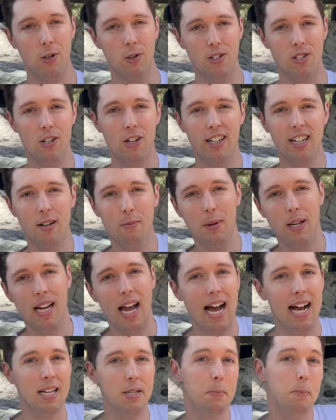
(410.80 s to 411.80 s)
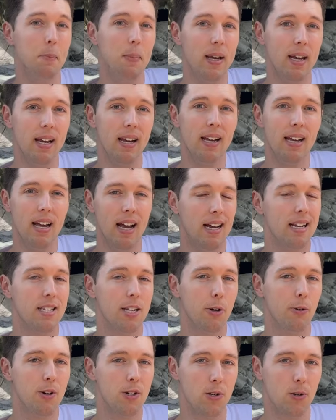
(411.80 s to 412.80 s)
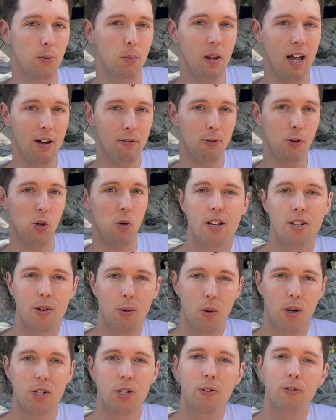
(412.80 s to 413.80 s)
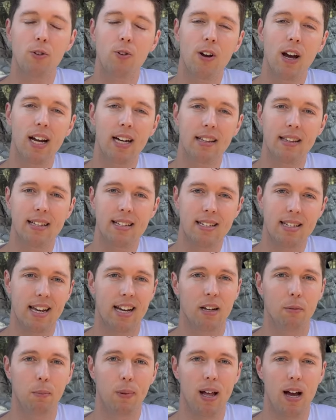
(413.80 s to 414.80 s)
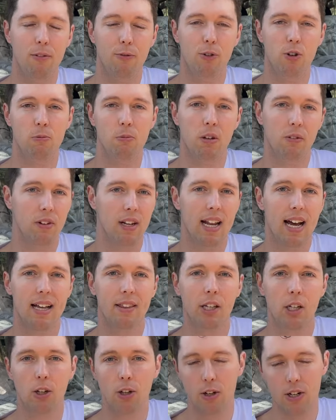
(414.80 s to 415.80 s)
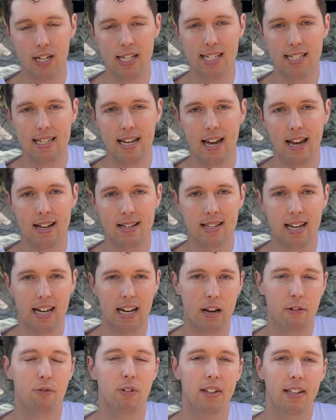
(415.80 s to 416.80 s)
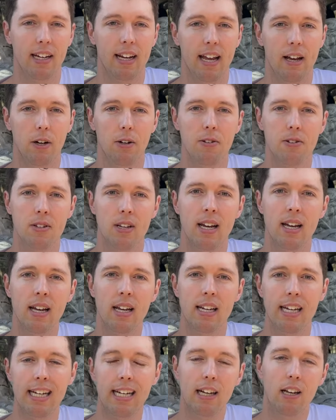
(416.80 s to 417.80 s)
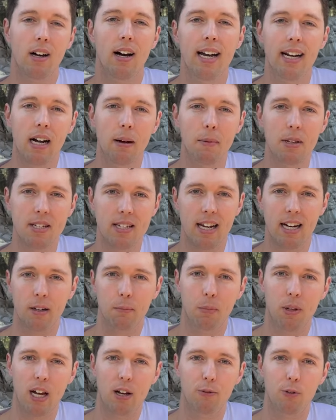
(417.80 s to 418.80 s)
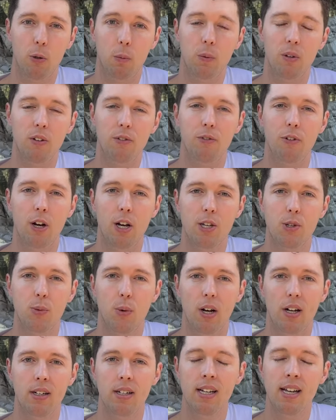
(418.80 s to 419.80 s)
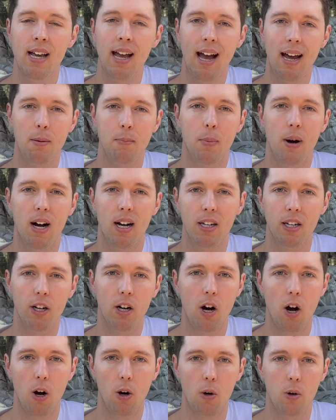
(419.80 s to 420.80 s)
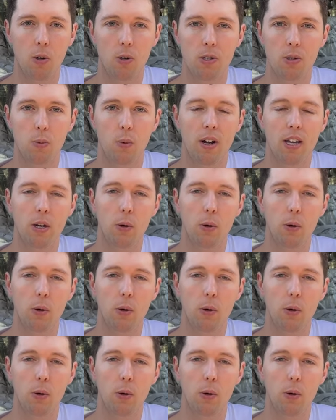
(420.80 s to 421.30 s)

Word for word: it's not gonna be as big as the original platform. So once you've created the second platform, you've allowed the glue to set and everything else, you line up the second platform with the first one and mark your holes where you